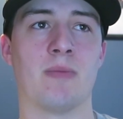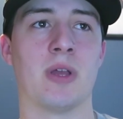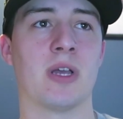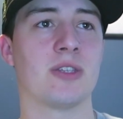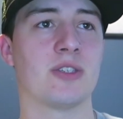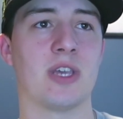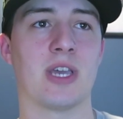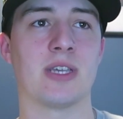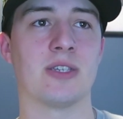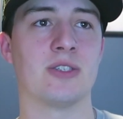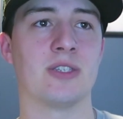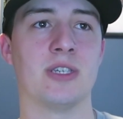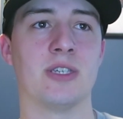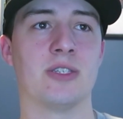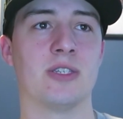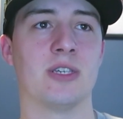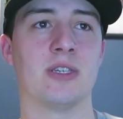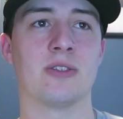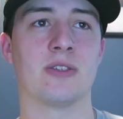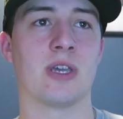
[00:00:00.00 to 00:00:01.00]
I'm not saying
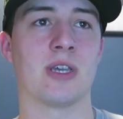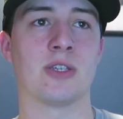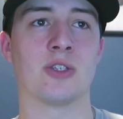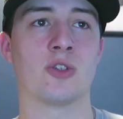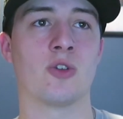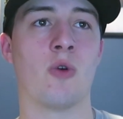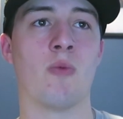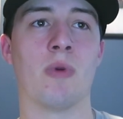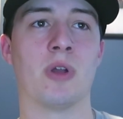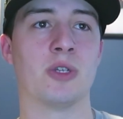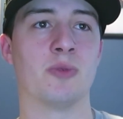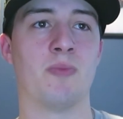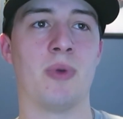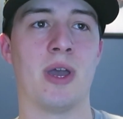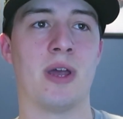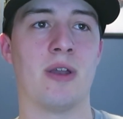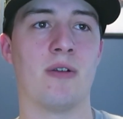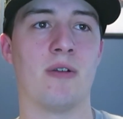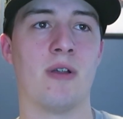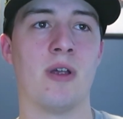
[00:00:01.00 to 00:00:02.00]
Ceci is like so much
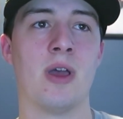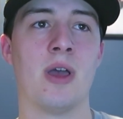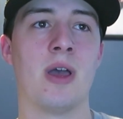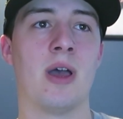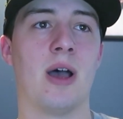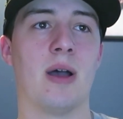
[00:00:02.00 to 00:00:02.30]
better.